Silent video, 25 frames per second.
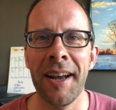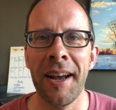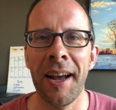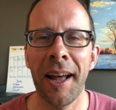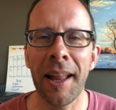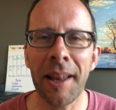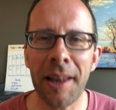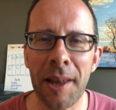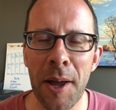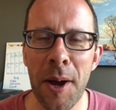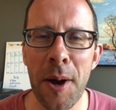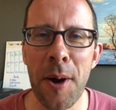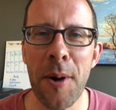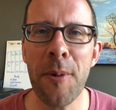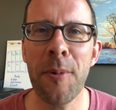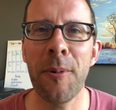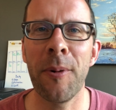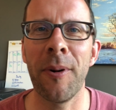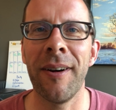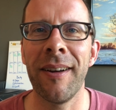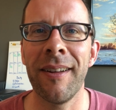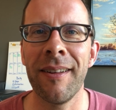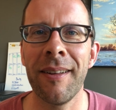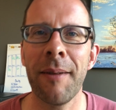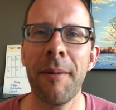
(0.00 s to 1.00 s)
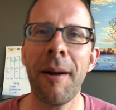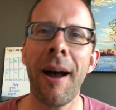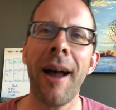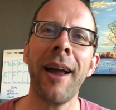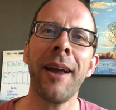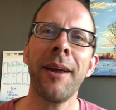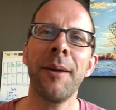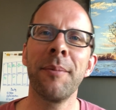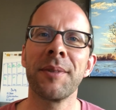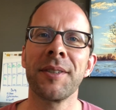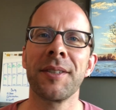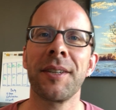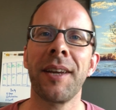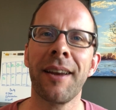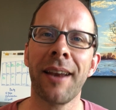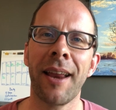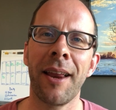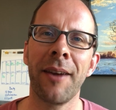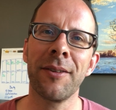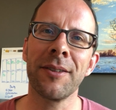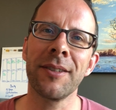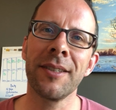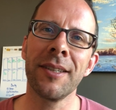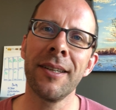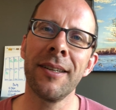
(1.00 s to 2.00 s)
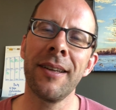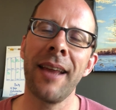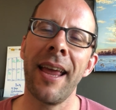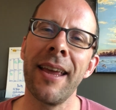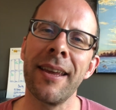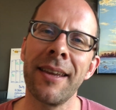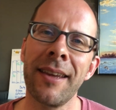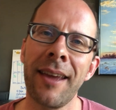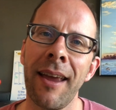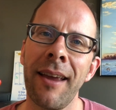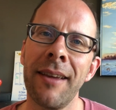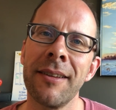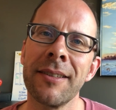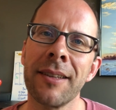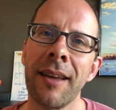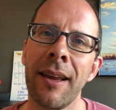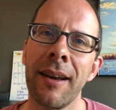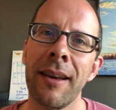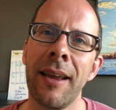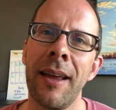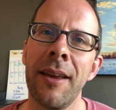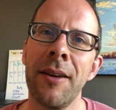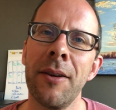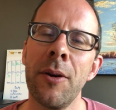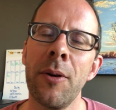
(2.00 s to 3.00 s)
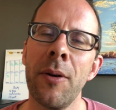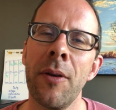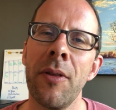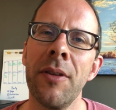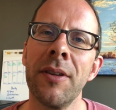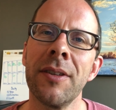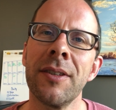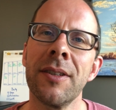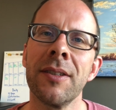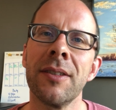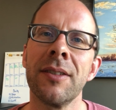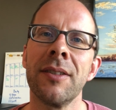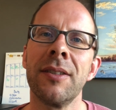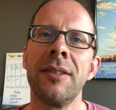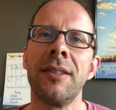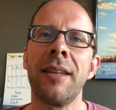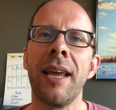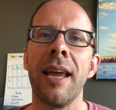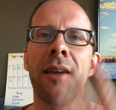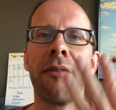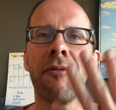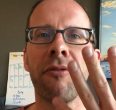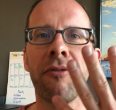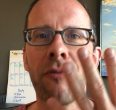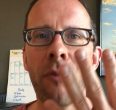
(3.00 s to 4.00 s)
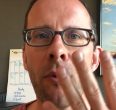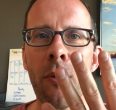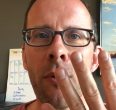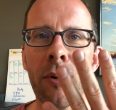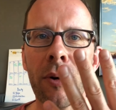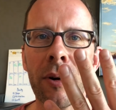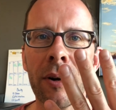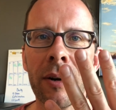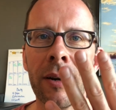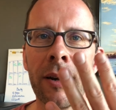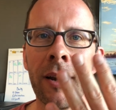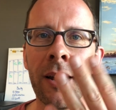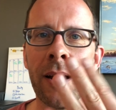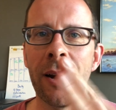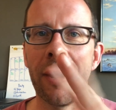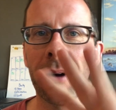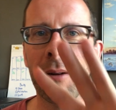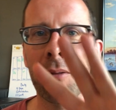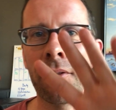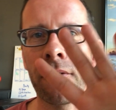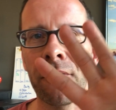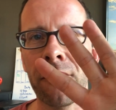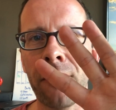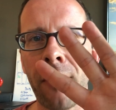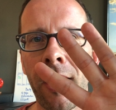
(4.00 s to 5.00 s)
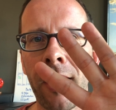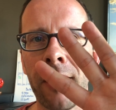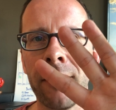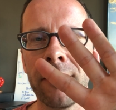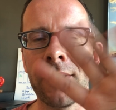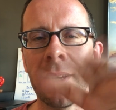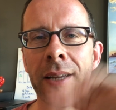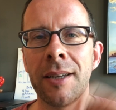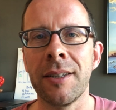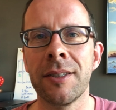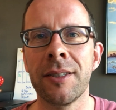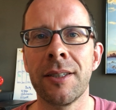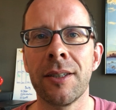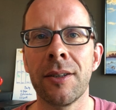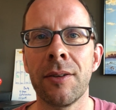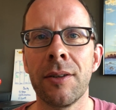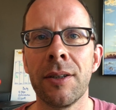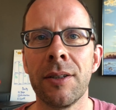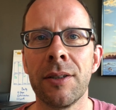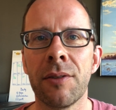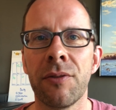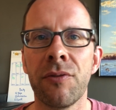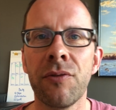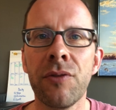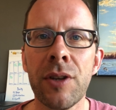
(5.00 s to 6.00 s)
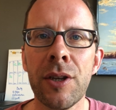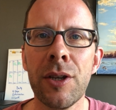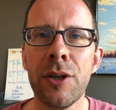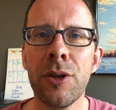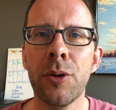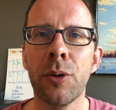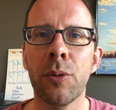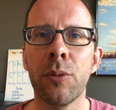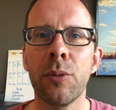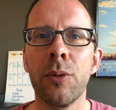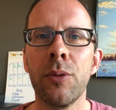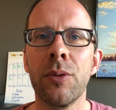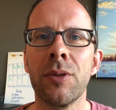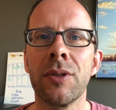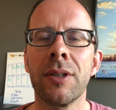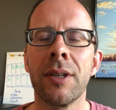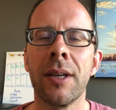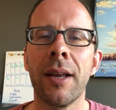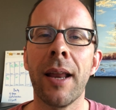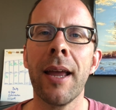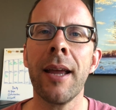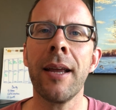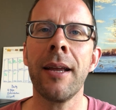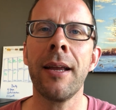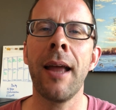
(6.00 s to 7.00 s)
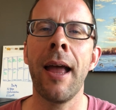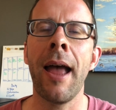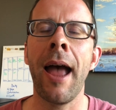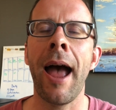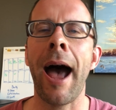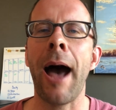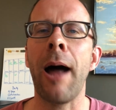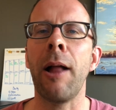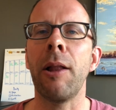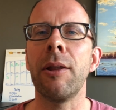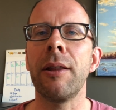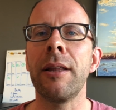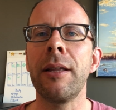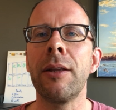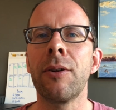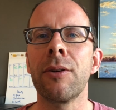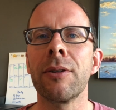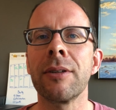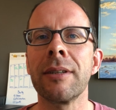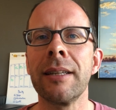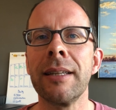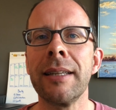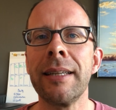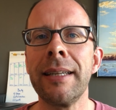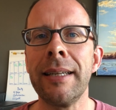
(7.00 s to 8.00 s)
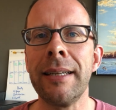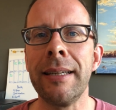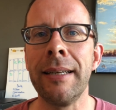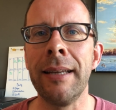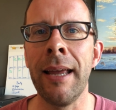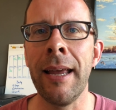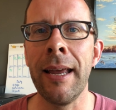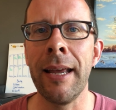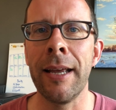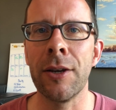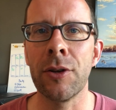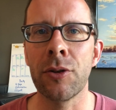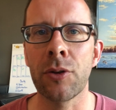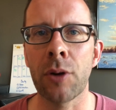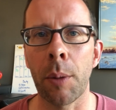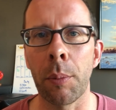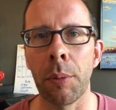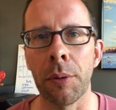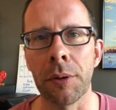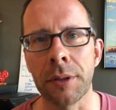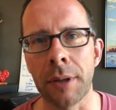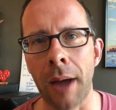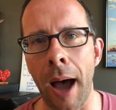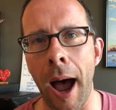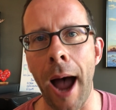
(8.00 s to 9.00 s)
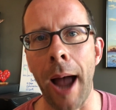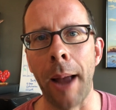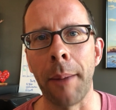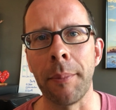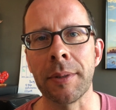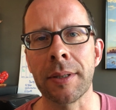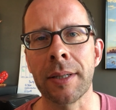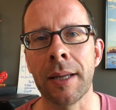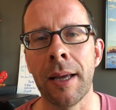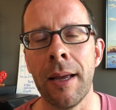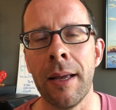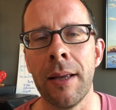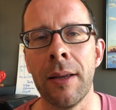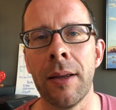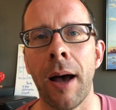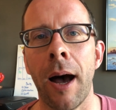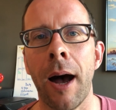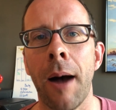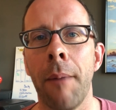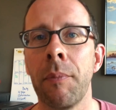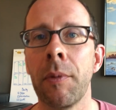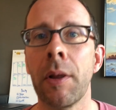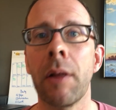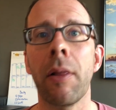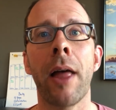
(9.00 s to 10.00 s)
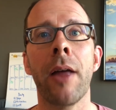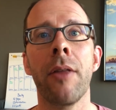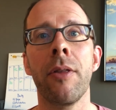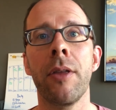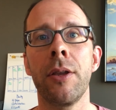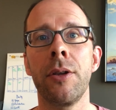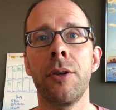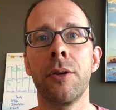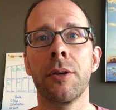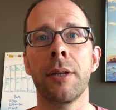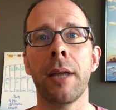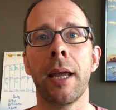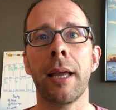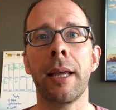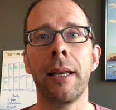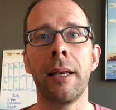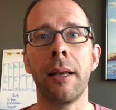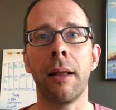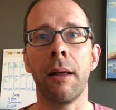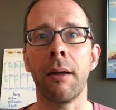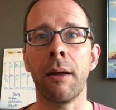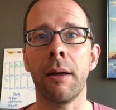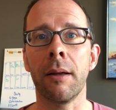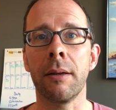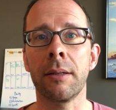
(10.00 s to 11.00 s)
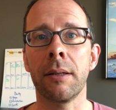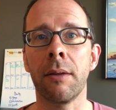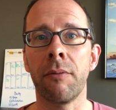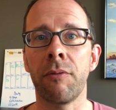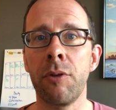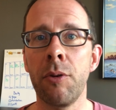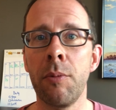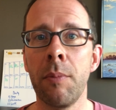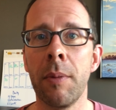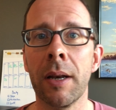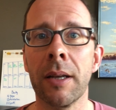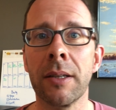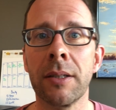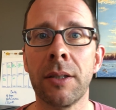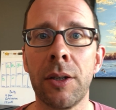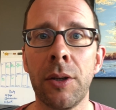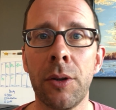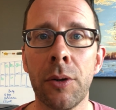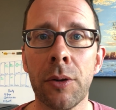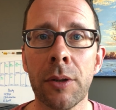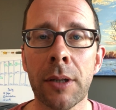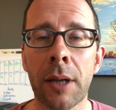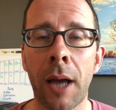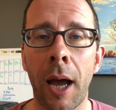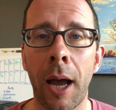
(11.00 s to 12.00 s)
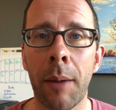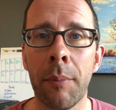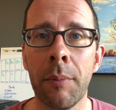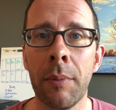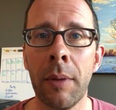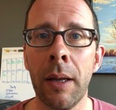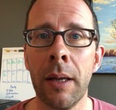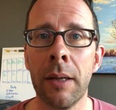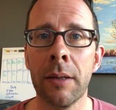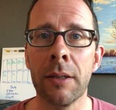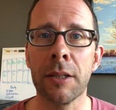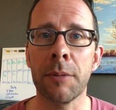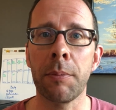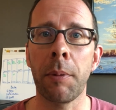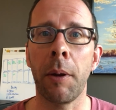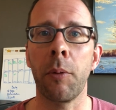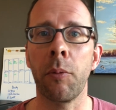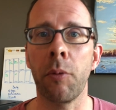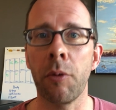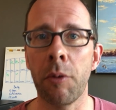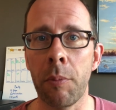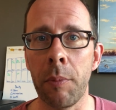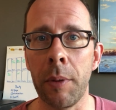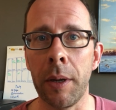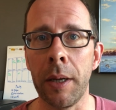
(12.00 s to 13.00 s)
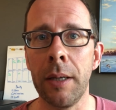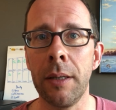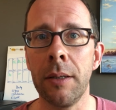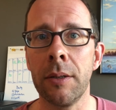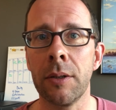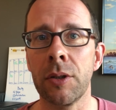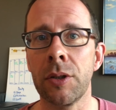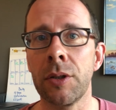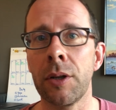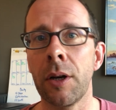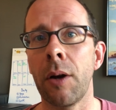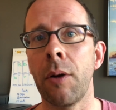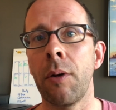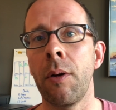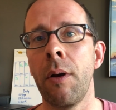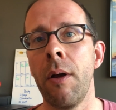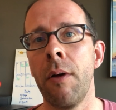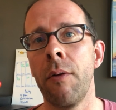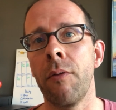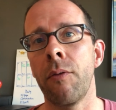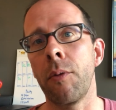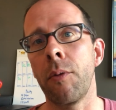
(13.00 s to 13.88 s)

Hello, I am Scott Henderson, aka Scotty Hendo, and this is day 4 of the 5-day series, Feed Your Roots Today, How Leaders Lead in Troubled Times. I'm glad that you're taking a few minutes of your time to spend with me, to share